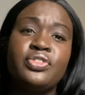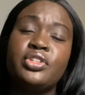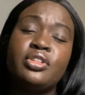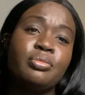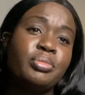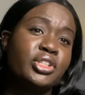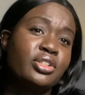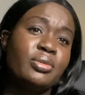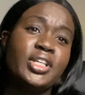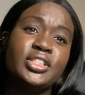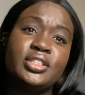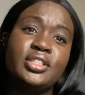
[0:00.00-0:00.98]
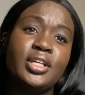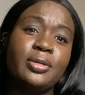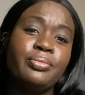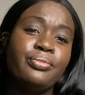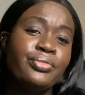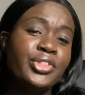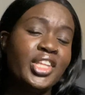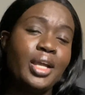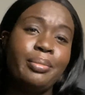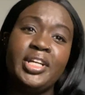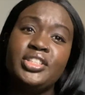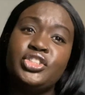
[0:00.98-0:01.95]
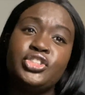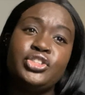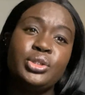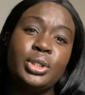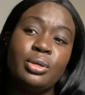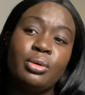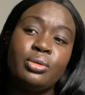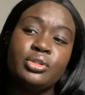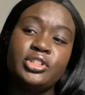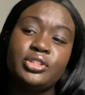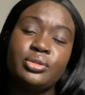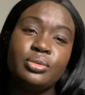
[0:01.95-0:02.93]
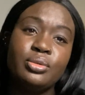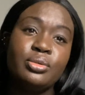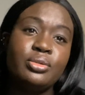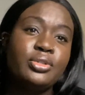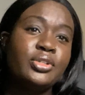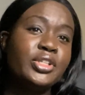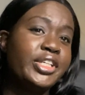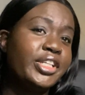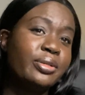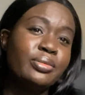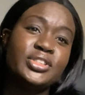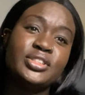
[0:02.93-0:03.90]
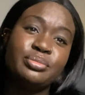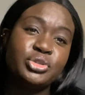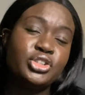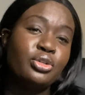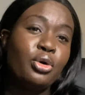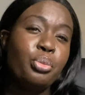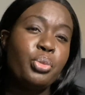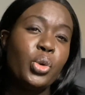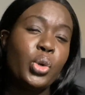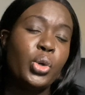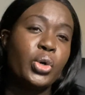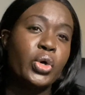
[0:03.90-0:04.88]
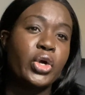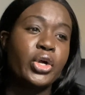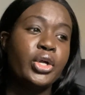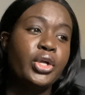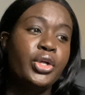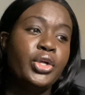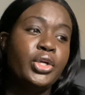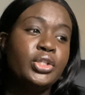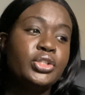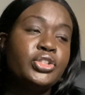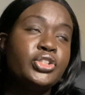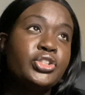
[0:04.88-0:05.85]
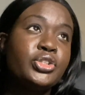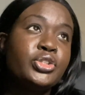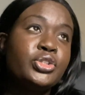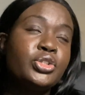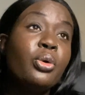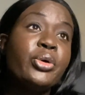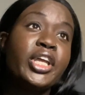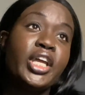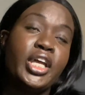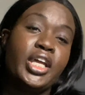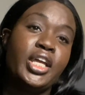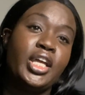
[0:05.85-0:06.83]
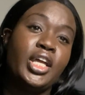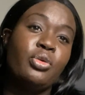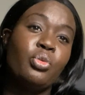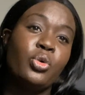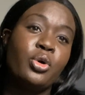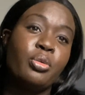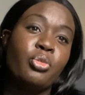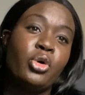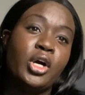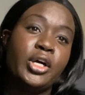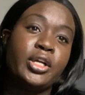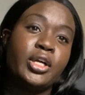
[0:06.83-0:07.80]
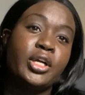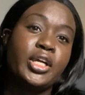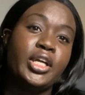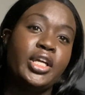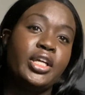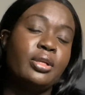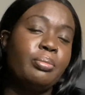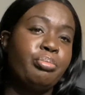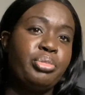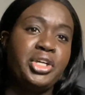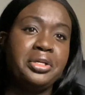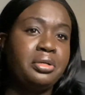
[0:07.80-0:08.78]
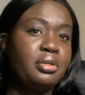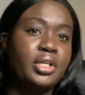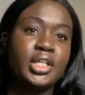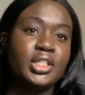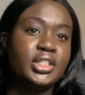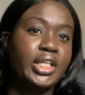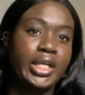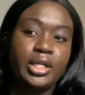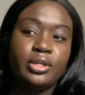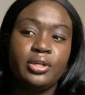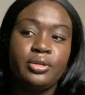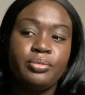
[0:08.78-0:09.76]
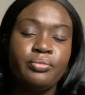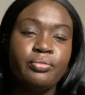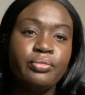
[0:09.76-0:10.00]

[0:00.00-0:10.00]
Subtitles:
but the rest of them, I might just do old school, clean it with some soap or soak it in warm water in a big container